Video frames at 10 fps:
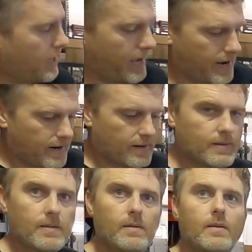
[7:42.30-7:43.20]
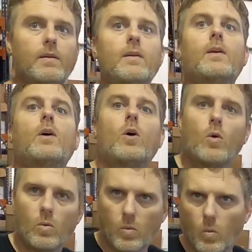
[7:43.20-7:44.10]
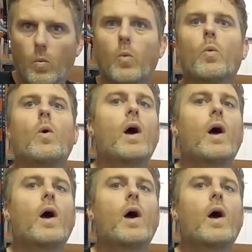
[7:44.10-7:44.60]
Even if you put the bolts down, it still might leak some air.